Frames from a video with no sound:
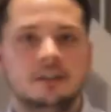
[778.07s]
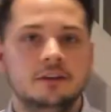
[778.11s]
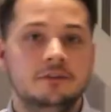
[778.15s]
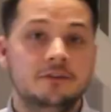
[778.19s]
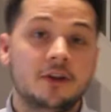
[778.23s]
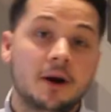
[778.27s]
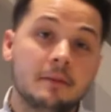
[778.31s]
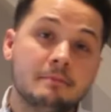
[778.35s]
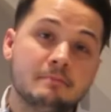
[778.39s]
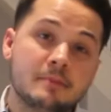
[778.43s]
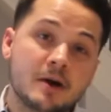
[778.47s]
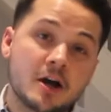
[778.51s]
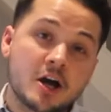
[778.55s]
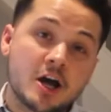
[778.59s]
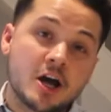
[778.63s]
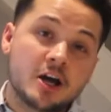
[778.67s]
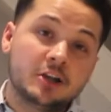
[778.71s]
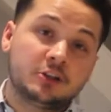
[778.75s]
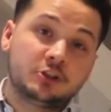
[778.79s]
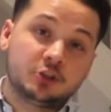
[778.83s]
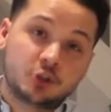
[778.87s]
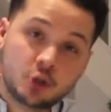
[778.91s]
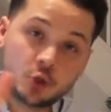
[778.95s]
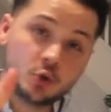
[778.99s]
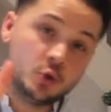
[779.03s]

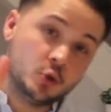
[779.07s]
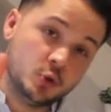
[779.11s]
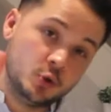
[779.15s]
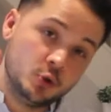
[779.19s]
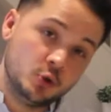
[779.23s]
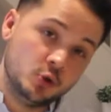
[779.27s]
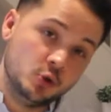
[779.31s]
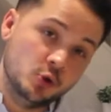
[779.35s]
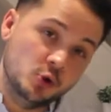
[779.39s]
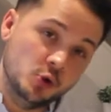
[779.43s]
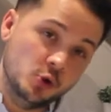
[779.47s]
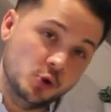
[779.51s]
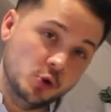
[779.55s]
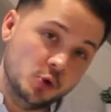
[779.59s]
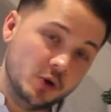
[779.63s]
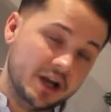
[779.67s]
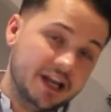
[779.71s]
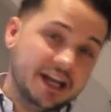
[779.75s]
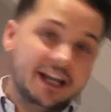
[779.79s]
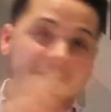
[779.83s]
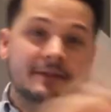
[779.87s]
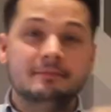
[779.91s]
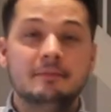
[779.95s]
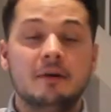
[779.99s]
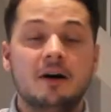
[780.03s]
Number two
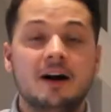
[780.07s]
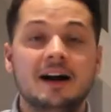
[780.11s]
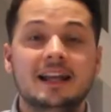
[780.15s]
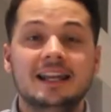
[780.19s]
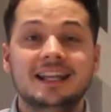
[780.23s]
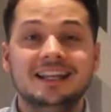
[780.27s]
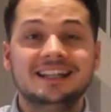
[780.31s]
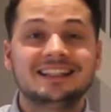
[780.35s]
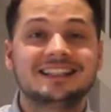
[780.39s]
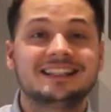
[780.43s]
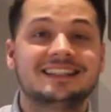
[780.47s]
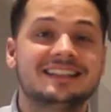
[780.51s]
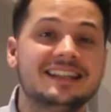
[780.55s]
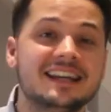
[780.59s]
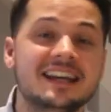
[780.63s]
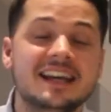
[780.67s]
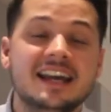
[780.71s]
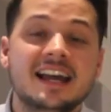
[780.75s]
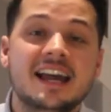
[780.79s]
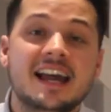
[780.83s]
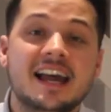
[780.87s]
in my list.